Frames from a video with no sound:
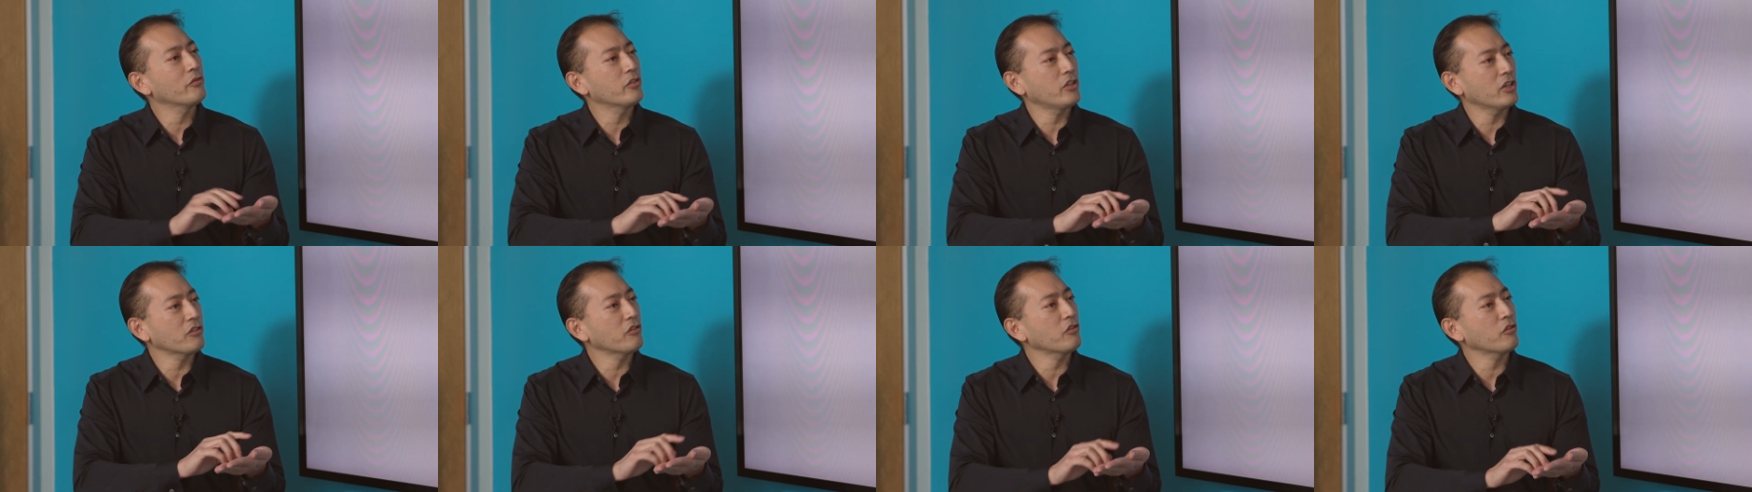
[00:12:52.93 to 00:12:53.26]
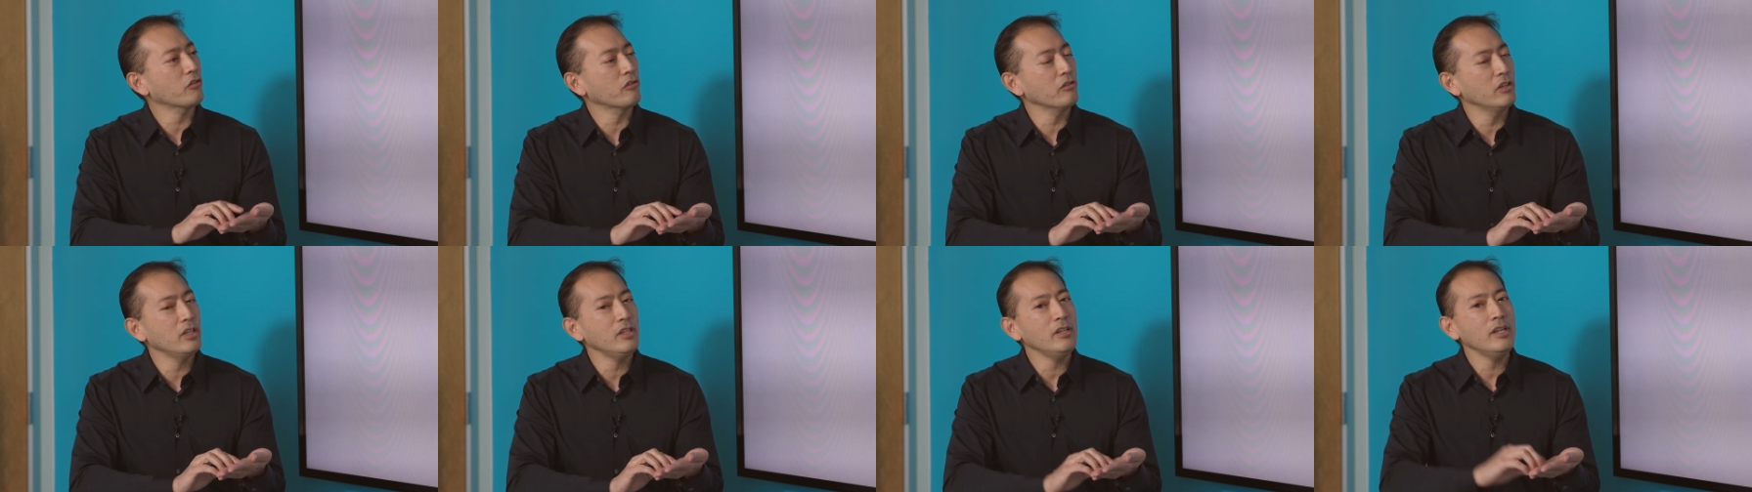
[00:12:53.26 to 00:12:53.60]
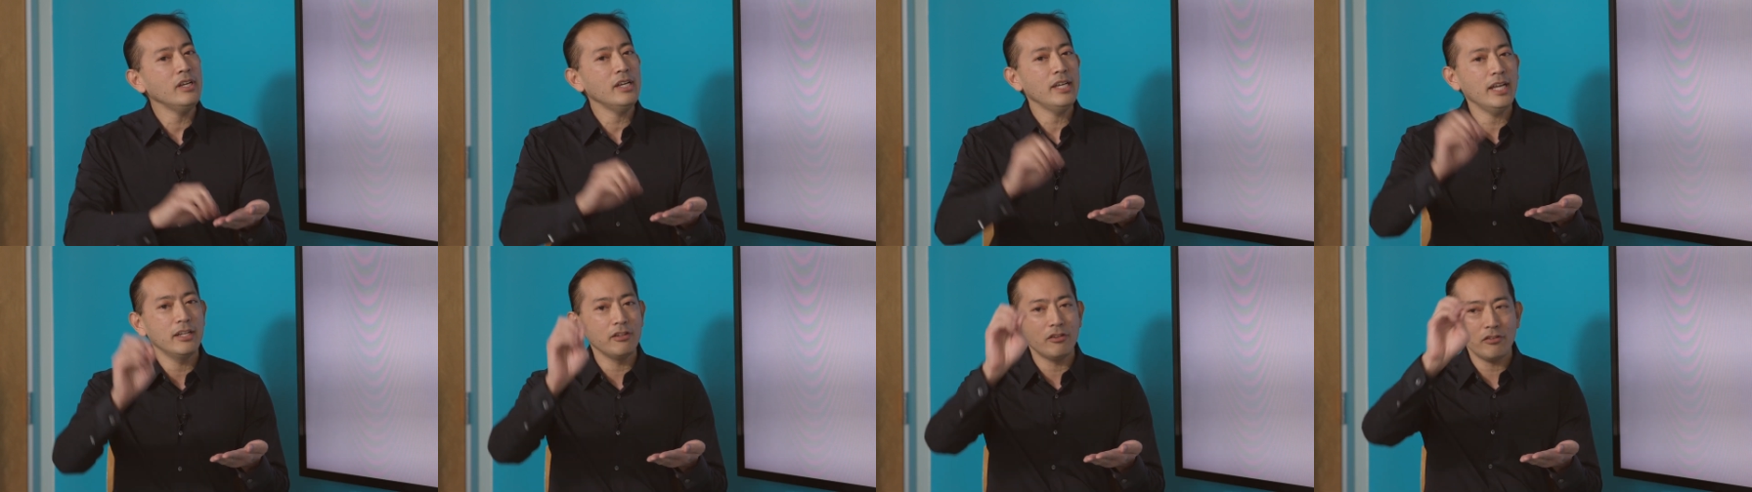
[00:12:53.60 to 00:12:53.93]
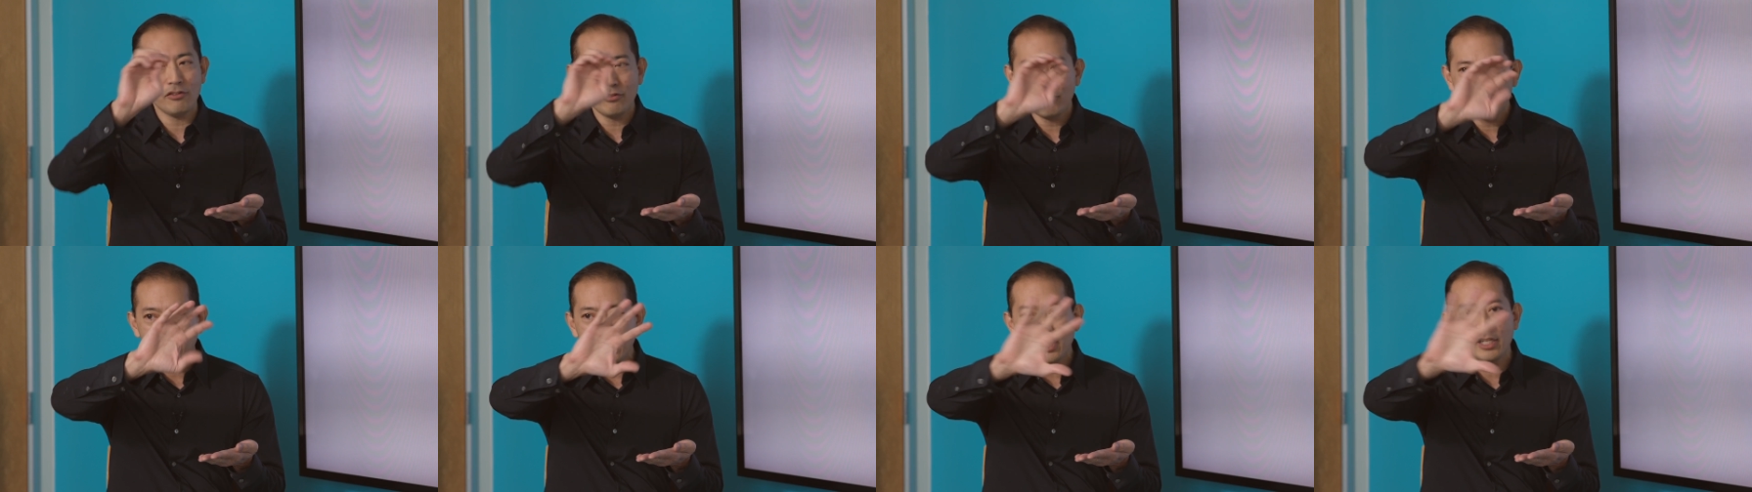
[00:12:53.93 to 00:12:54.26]
touch screen and
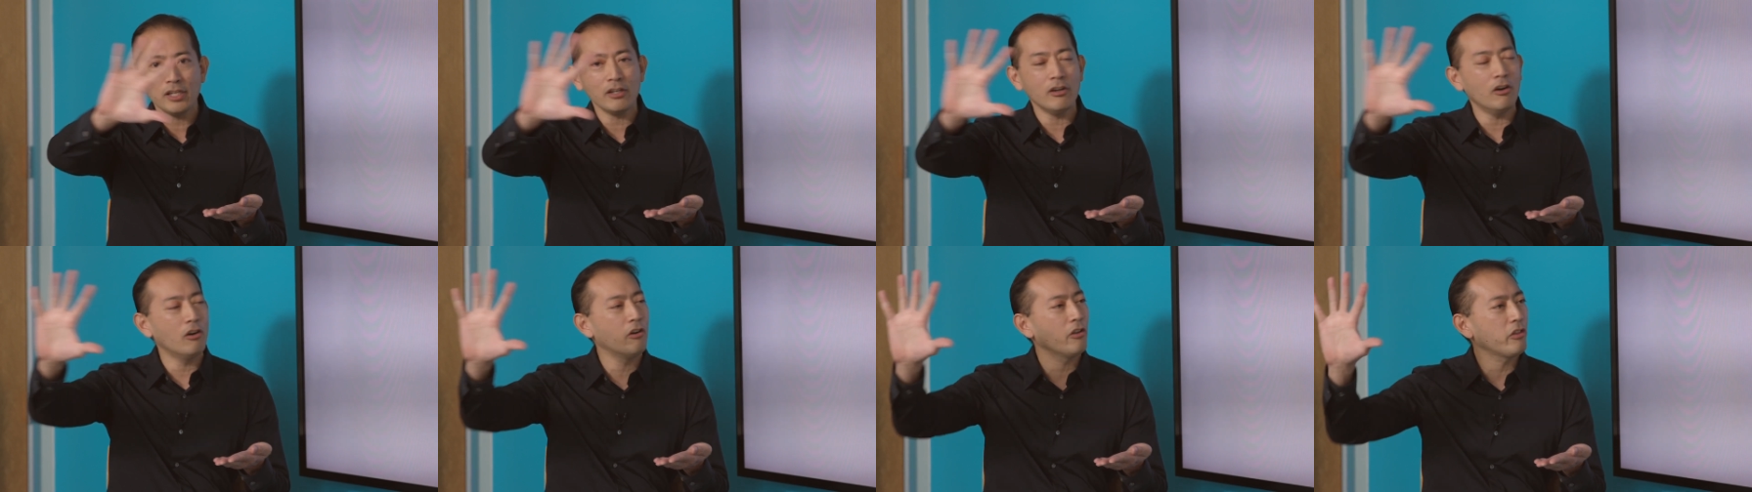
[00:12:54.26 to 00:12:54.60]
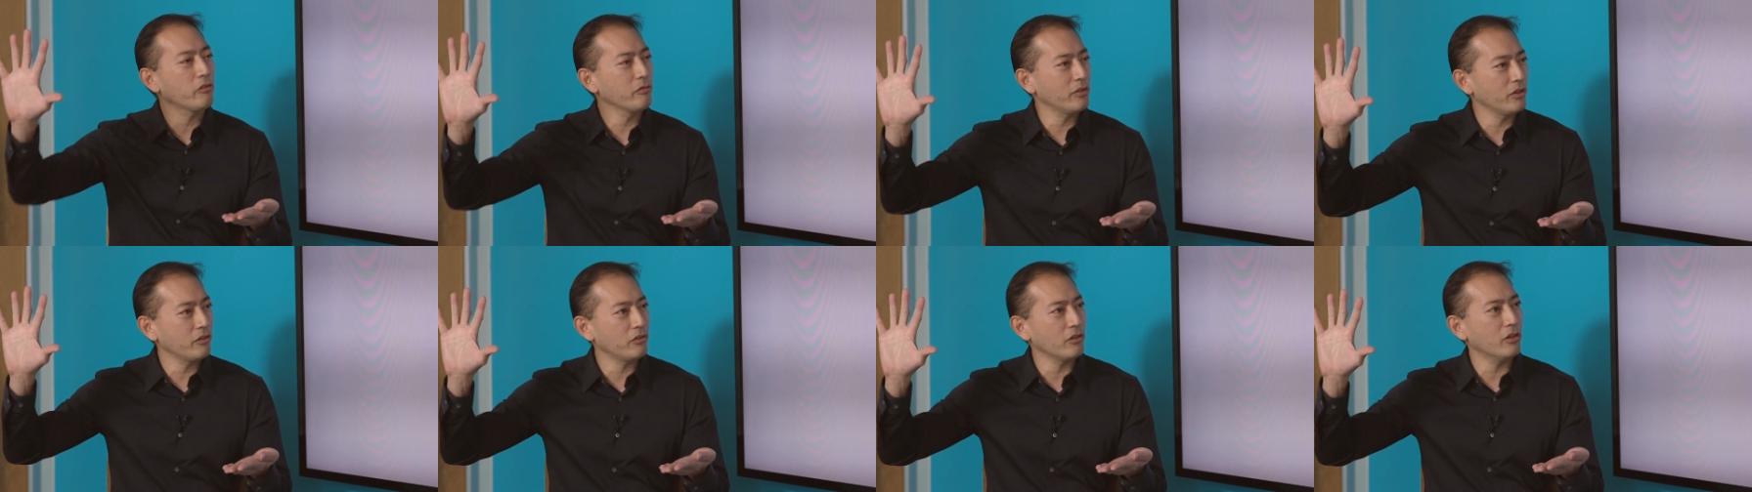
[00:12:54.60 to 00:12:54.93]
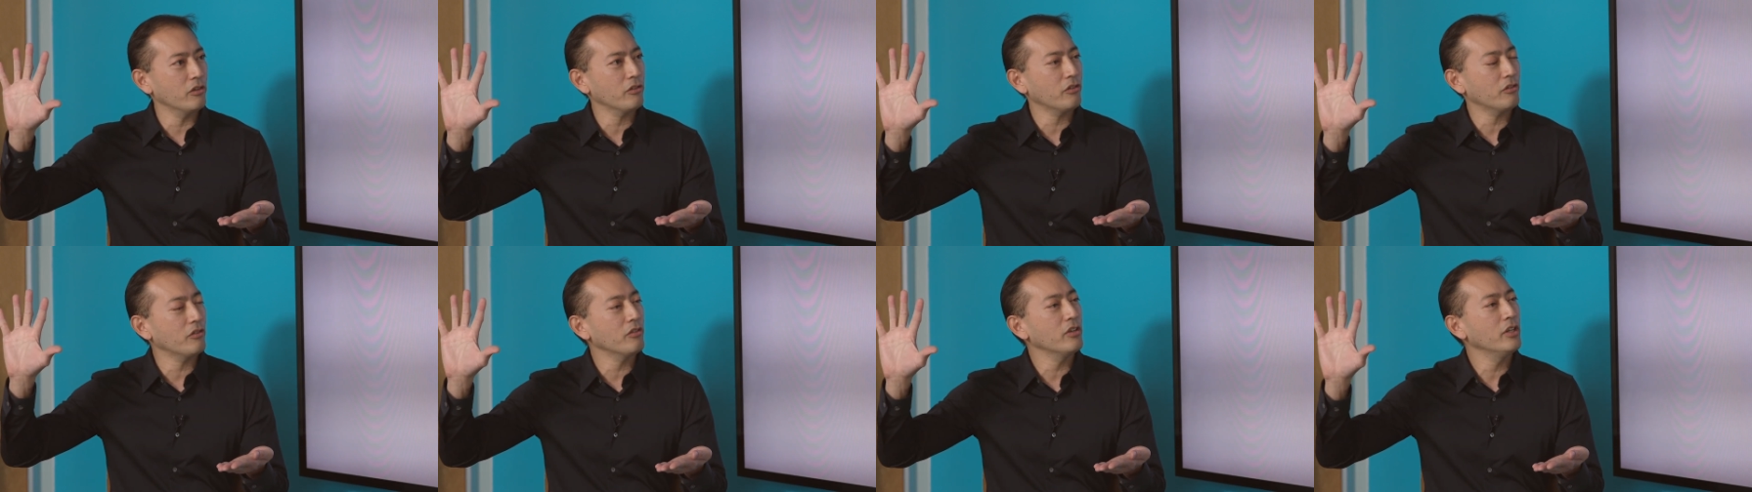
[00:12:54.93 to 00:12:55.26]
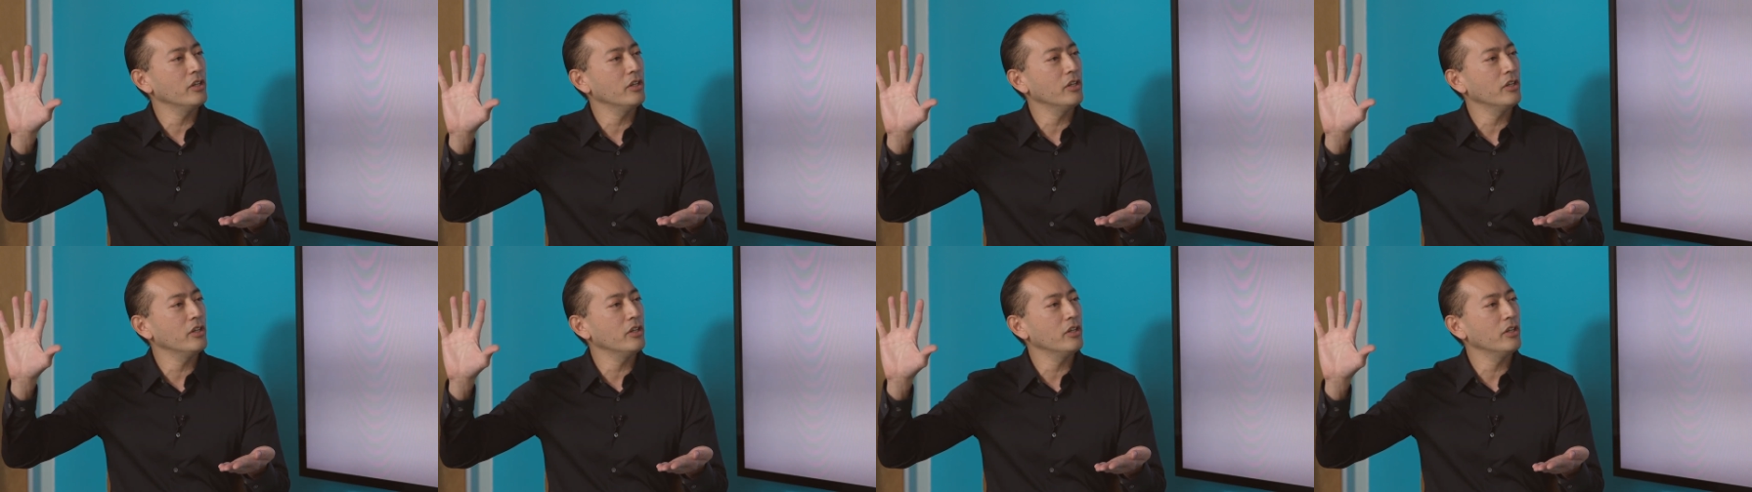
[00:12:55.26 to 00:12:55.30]
seeing all the results